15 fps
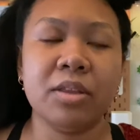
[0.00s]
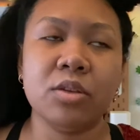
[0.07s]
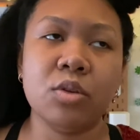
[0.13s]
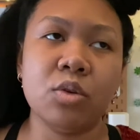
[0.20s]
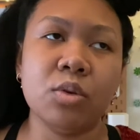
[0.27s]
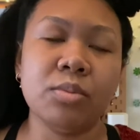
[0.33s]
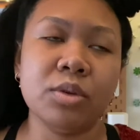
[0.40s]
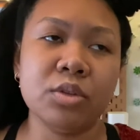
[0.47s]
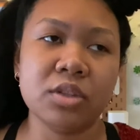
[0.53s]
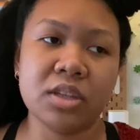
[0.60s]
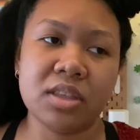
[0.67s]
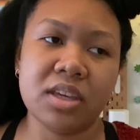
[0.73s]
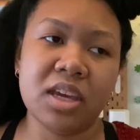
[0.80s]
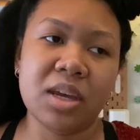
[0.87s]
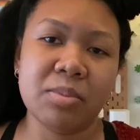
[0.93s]
the whole music
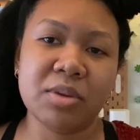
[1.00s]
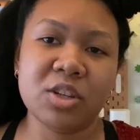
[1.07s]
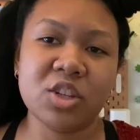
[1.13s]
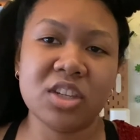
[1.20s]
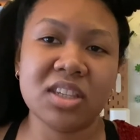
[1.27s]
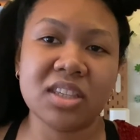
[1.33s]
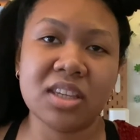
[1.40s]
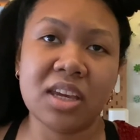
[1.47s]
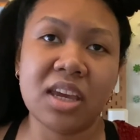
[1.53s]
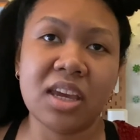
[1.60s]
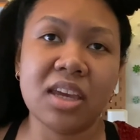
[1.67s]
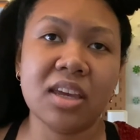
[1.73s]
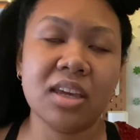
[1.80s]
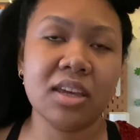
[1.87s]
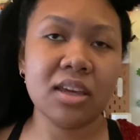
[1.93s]
thing, but just
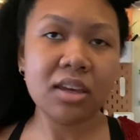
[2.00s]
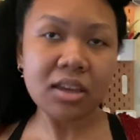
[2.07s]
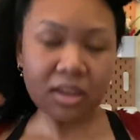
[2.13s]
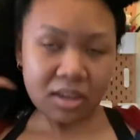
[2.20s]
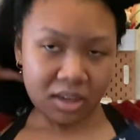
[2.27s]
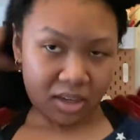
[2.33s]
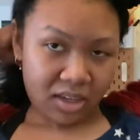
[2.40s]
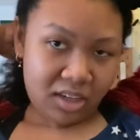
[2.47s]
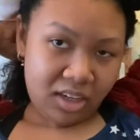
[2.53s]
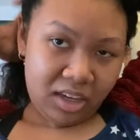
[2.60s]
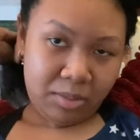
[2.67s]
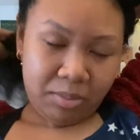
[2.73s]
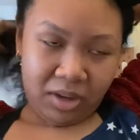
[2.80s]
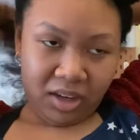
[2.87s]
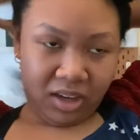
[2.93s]
like,
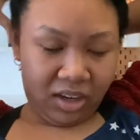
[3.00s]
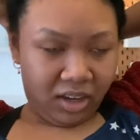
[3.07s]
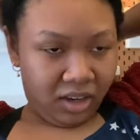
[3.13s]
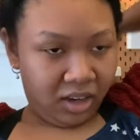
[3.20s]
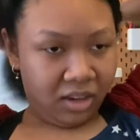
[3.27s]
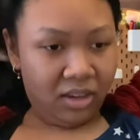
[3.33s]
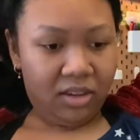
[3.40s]
am I